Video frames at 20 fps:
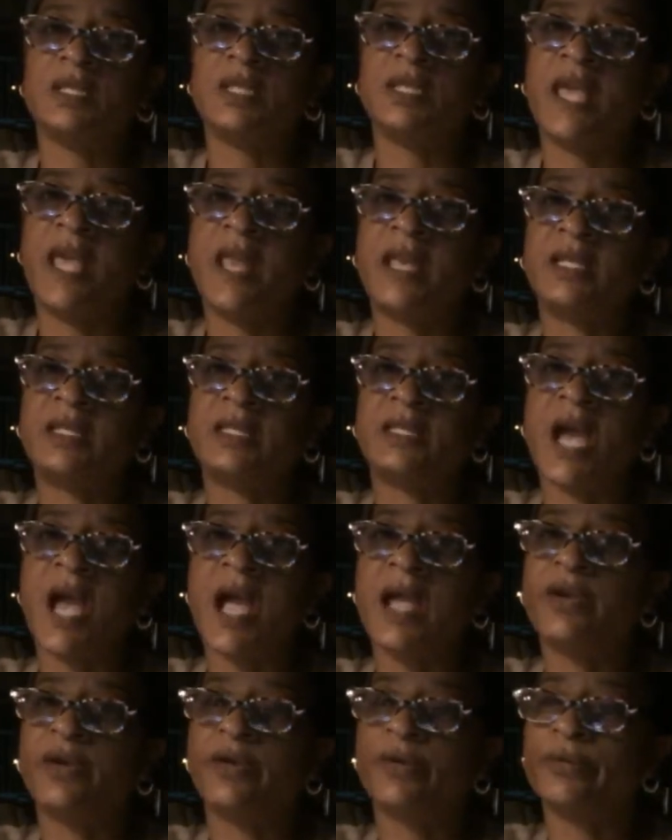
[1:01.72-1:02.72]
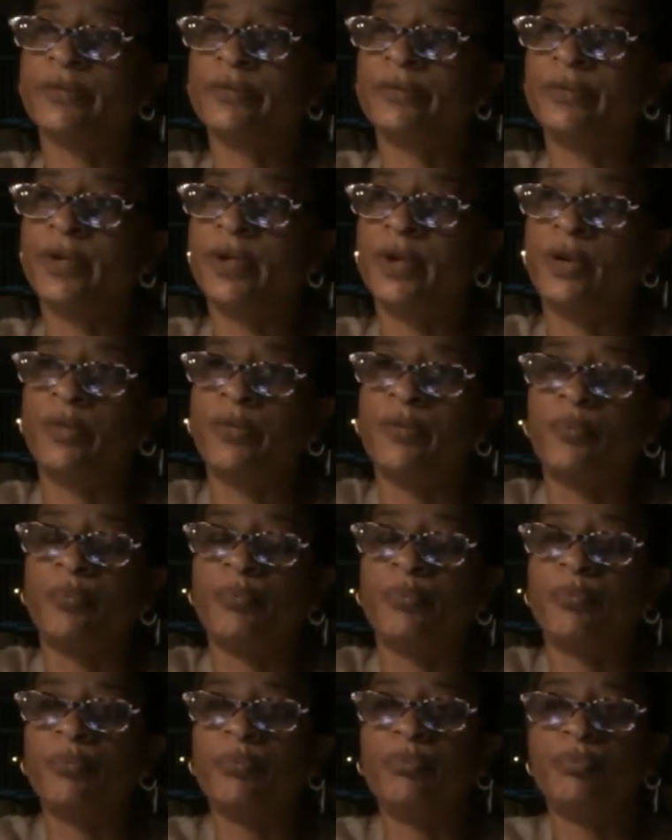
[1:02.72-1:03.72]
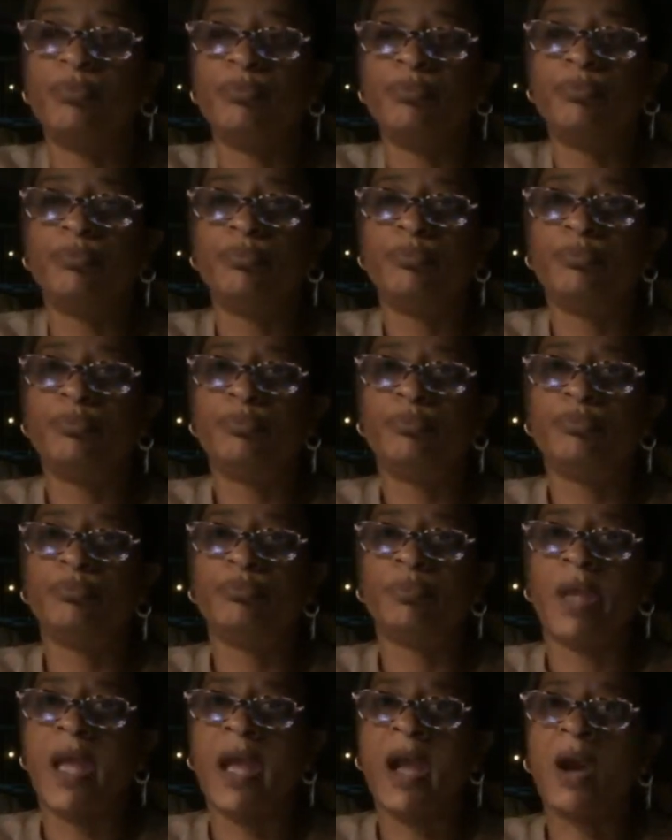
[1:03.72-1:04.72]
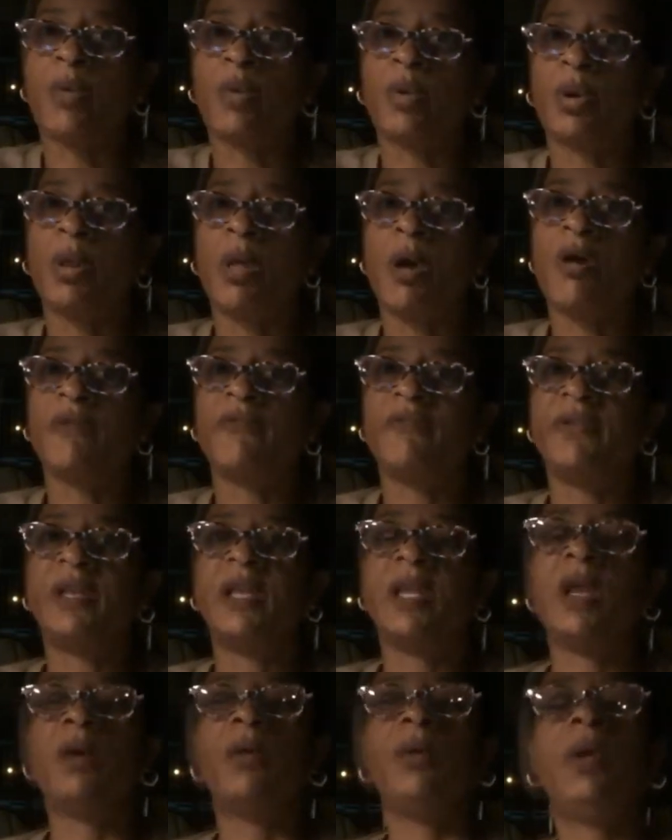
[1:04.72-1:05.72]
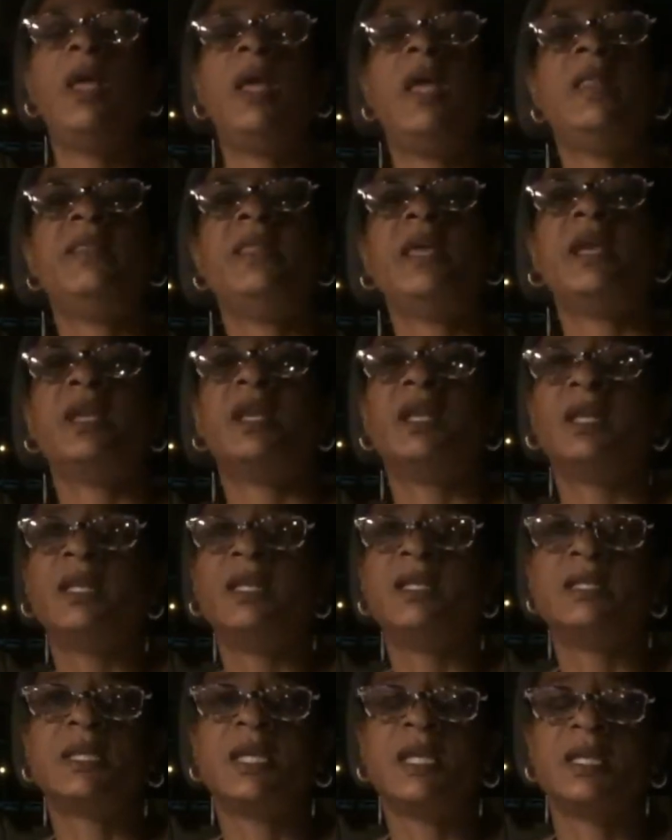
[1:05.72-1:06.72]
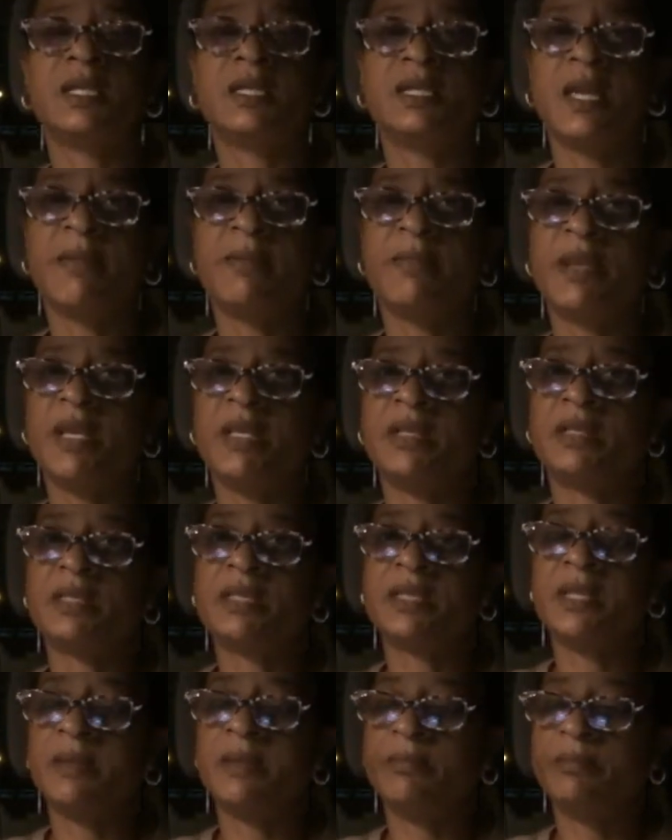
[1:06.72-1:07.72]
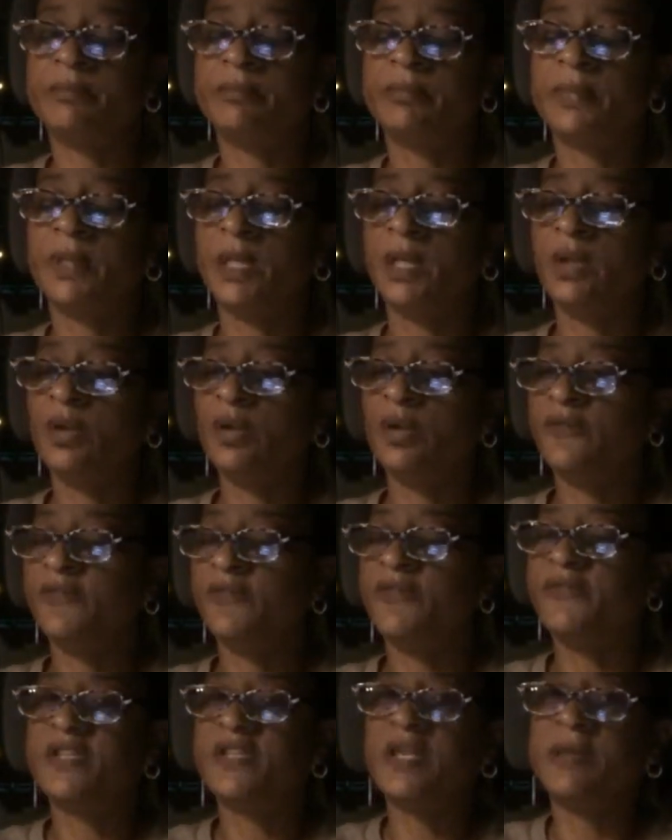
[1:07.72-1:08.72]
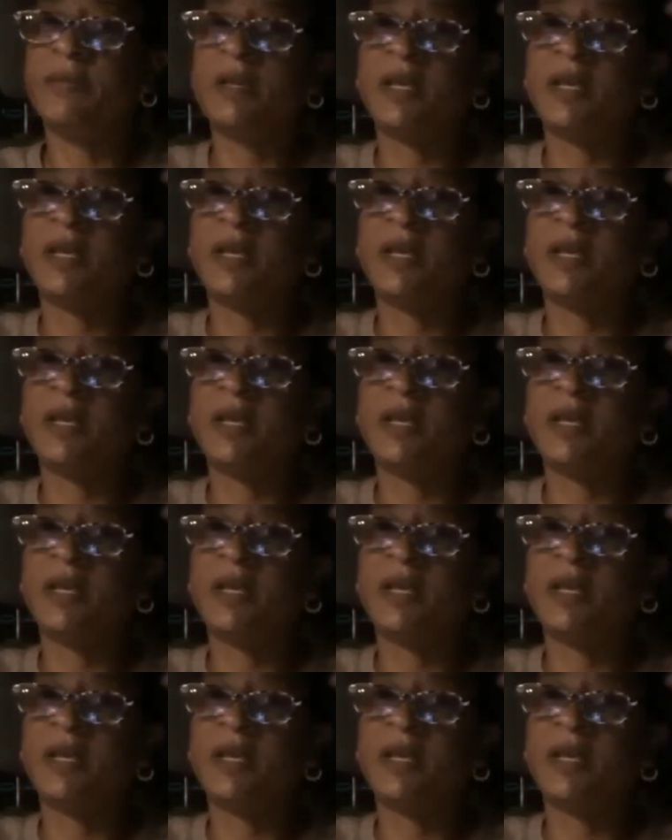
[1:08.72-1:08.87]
to that entire, you know, hour-long video, they can at least get the 10-minute snip or 15